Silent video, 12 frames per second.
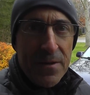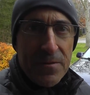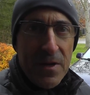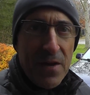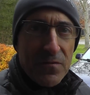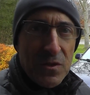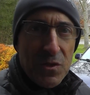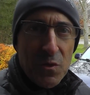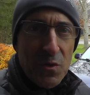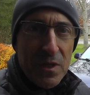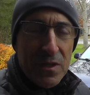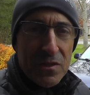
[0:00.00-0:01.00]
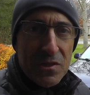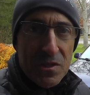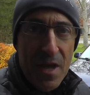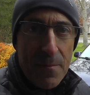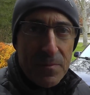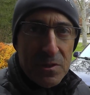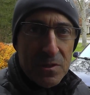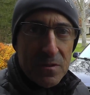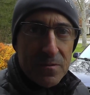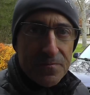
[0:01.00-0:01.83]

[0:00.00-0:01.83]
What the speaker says: you have to do it in steps.